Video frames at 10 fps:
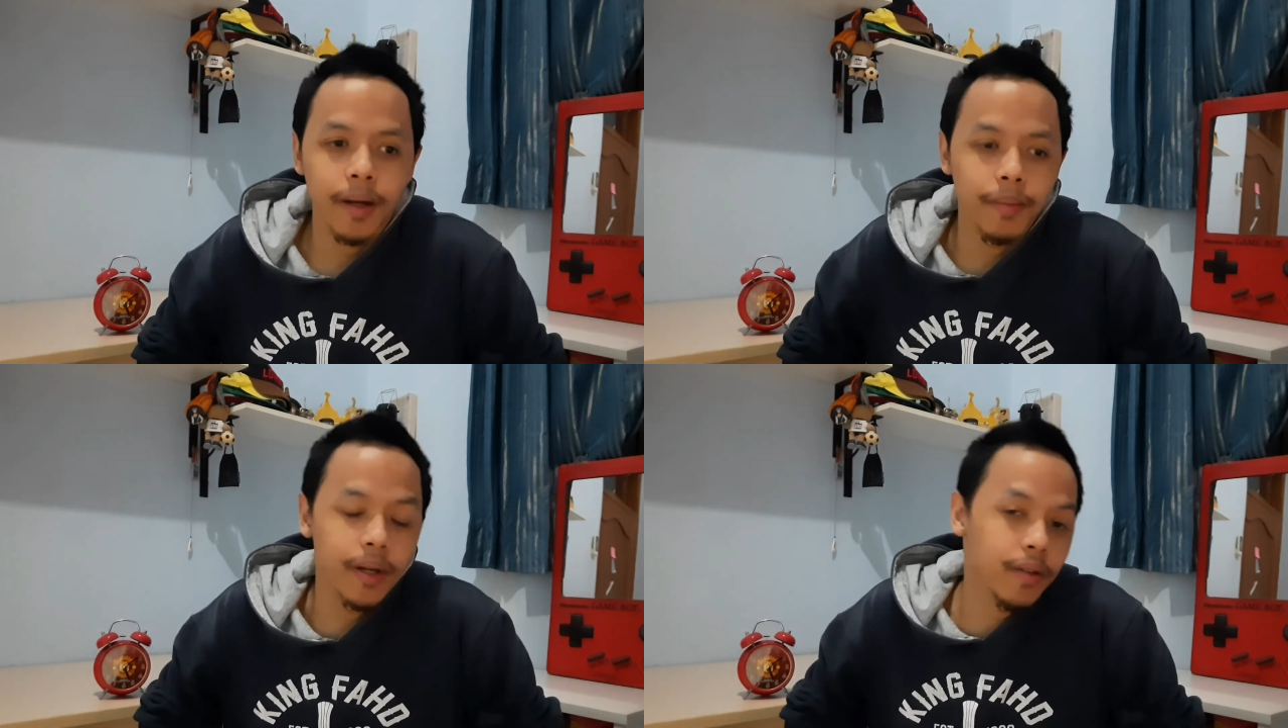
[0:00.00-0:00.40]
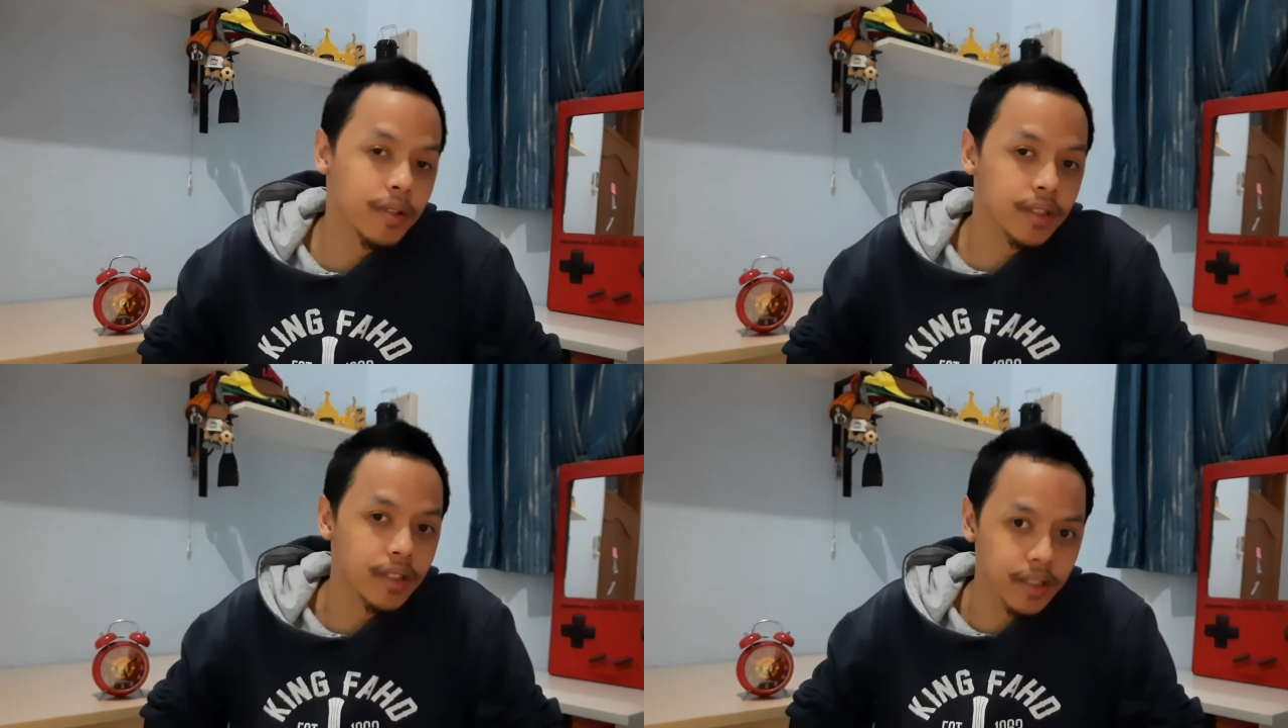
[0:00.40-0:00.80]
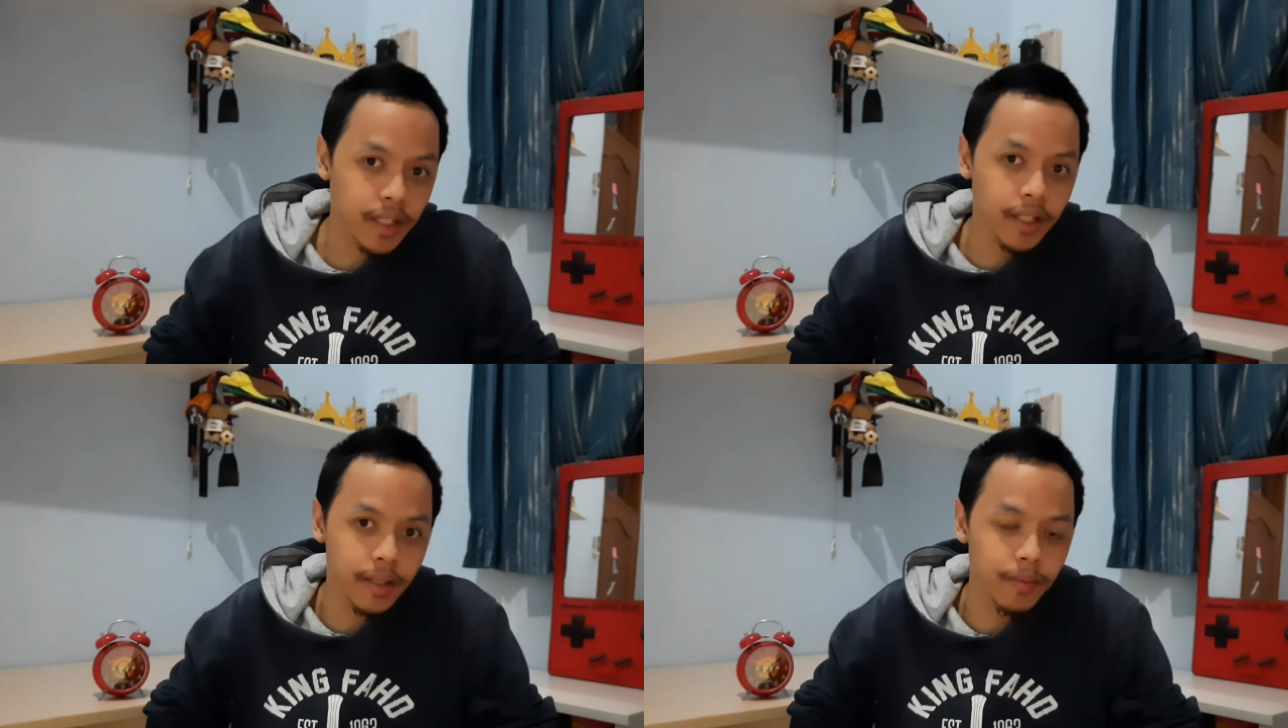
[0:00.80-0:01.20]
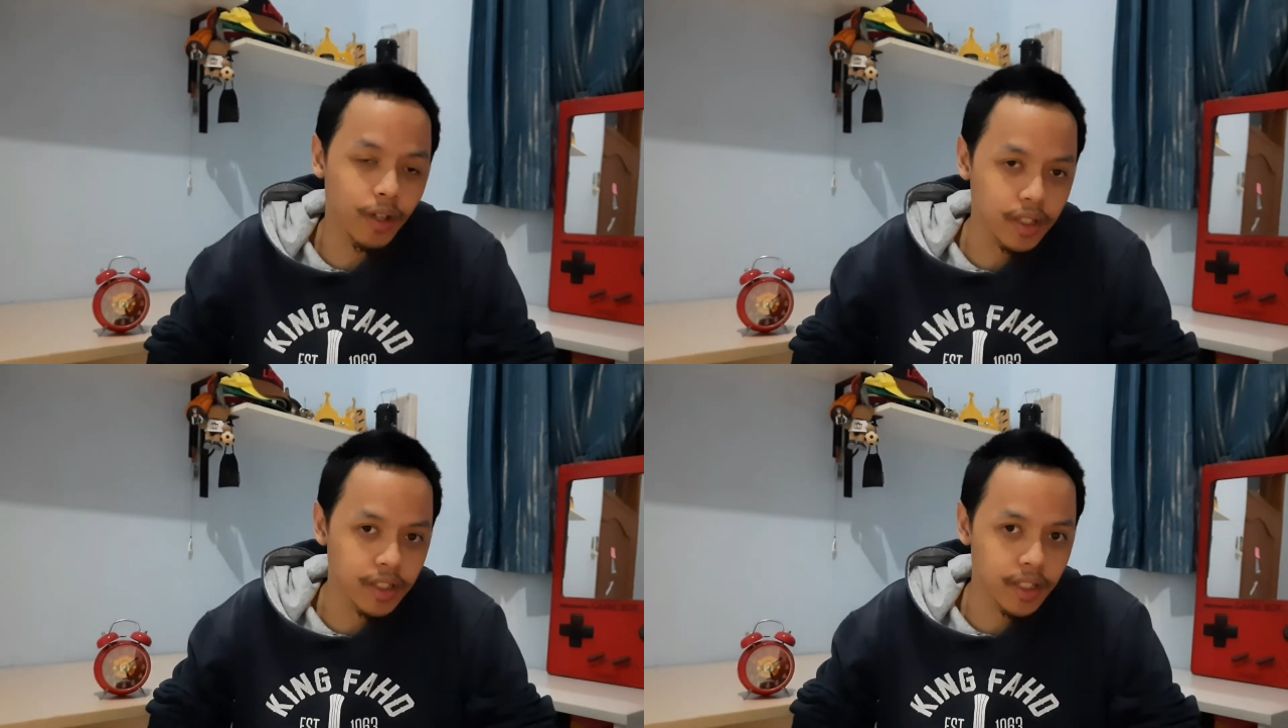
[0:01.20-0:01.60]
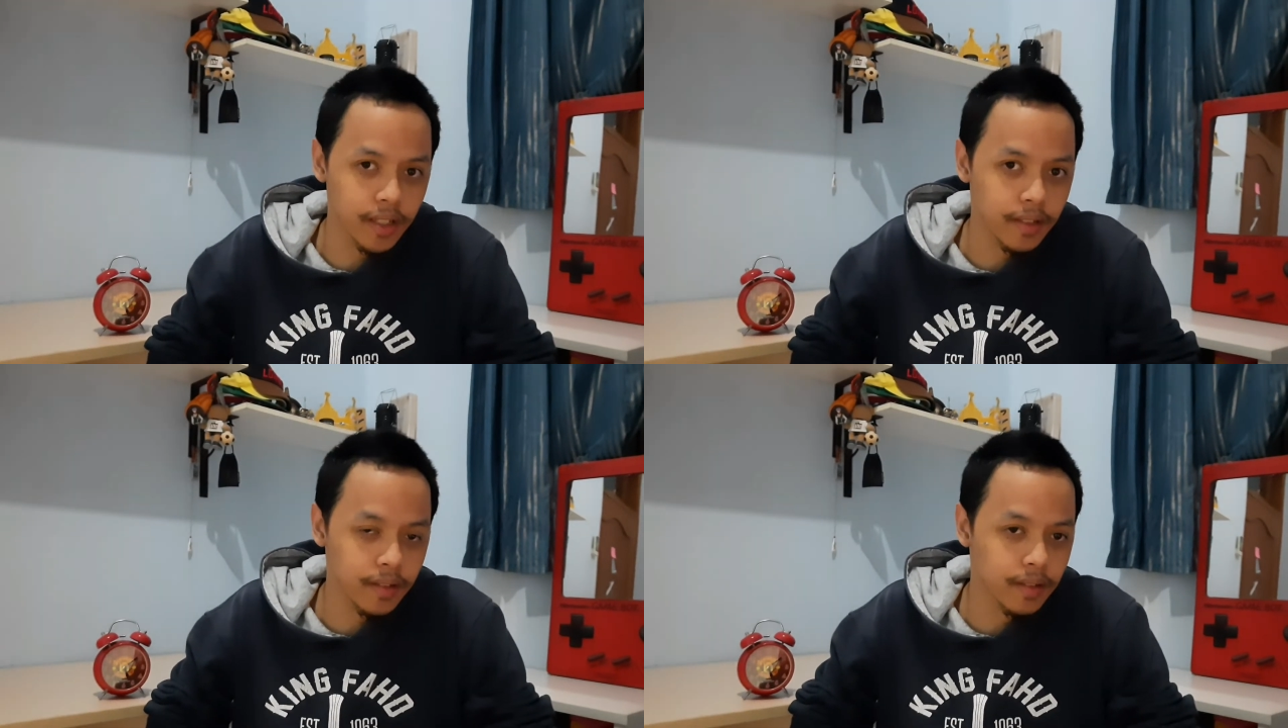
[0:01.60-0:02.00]
But he was in the stadium watching
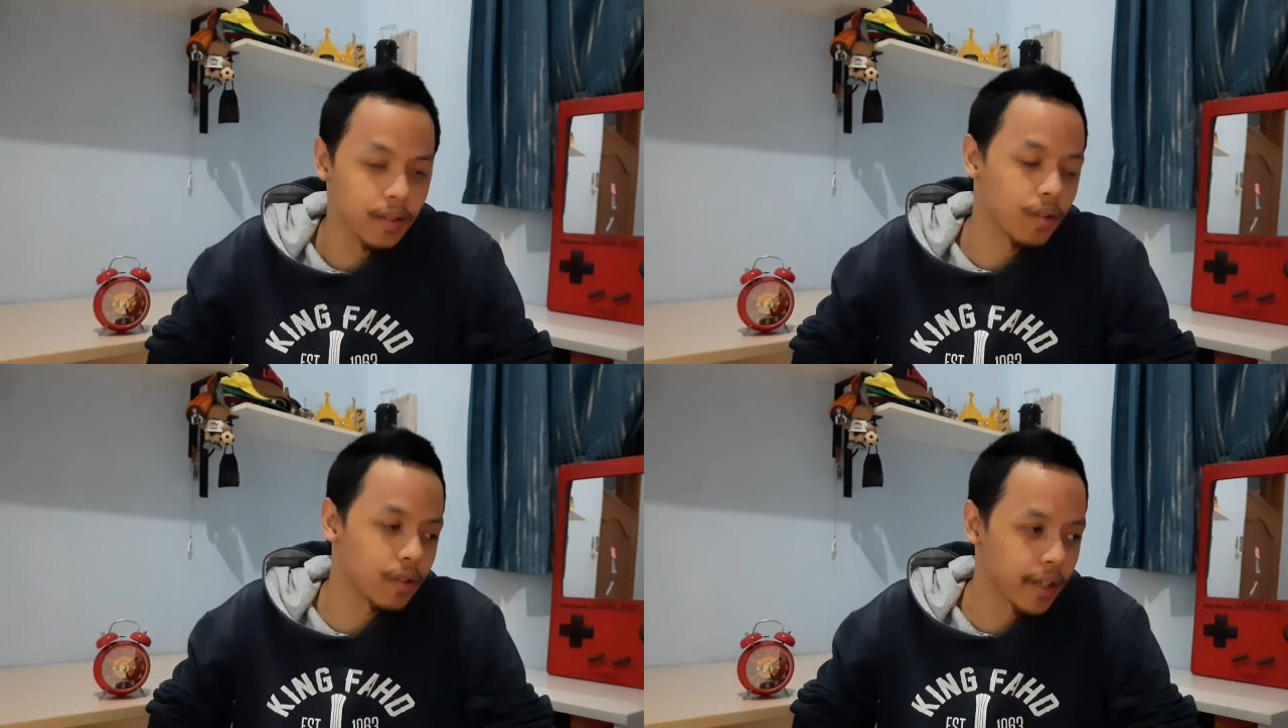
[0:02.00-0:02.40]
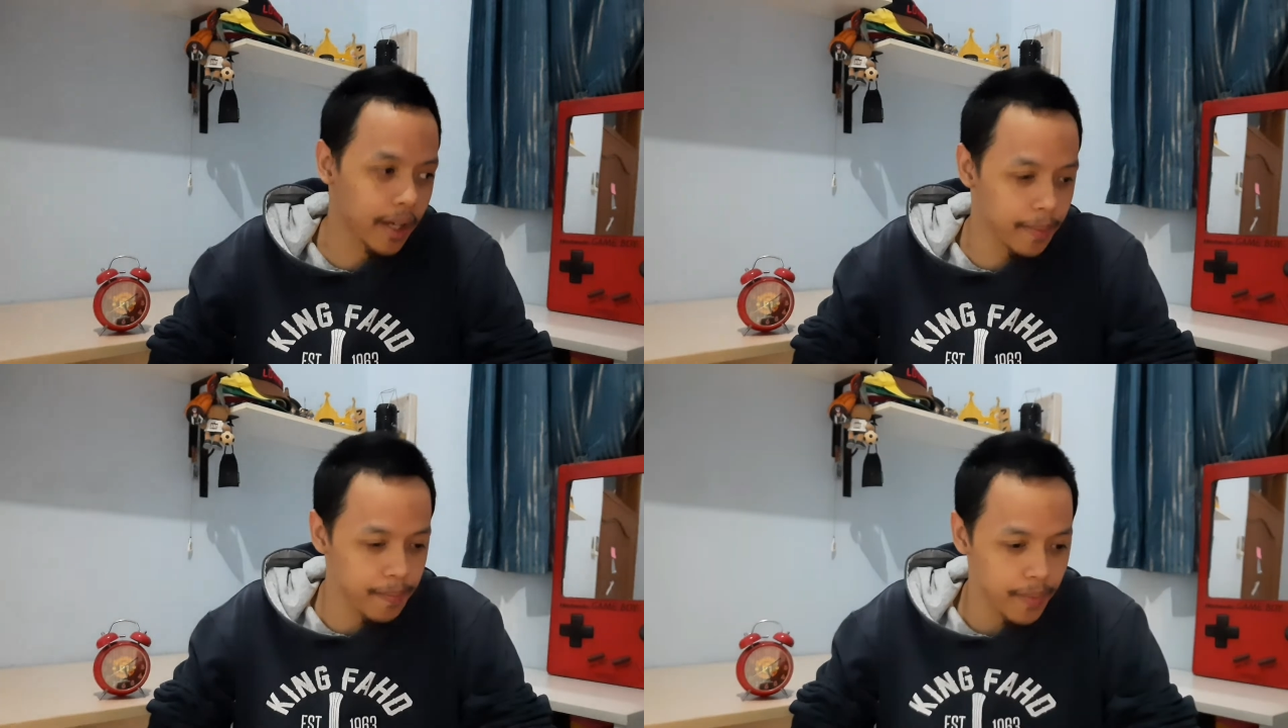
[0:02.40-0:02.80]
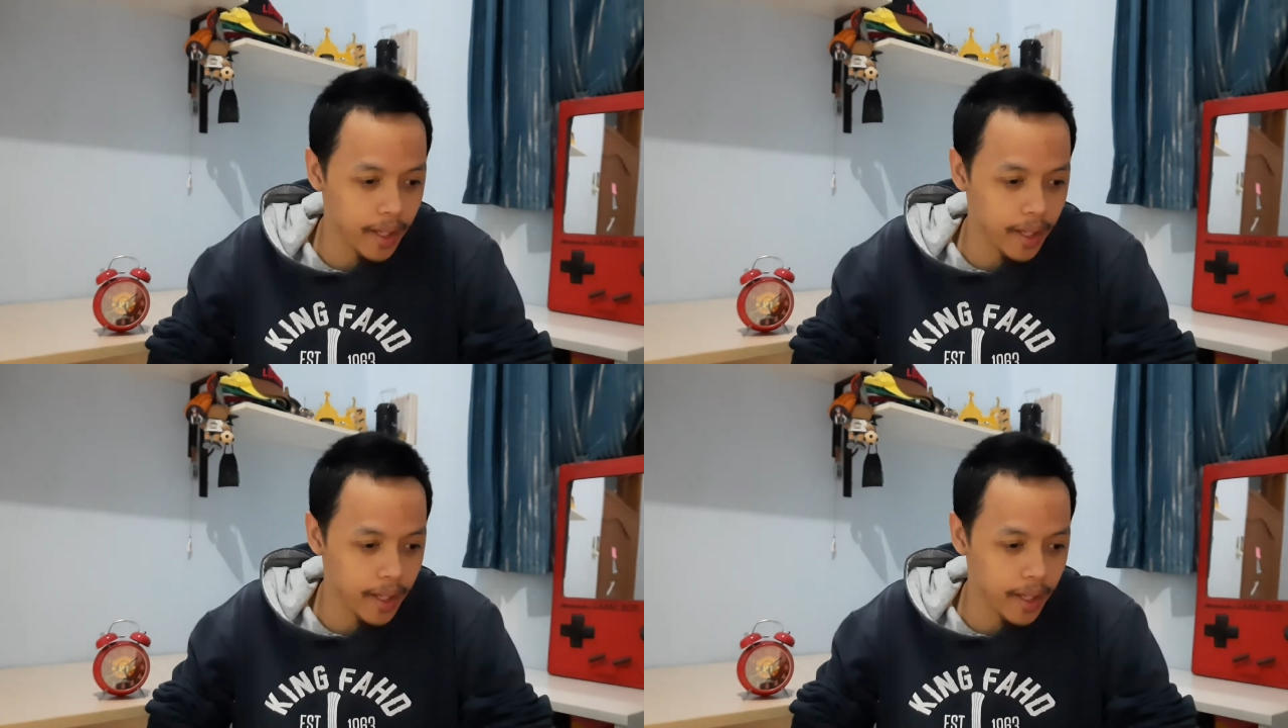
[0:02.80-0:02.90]
the whole game.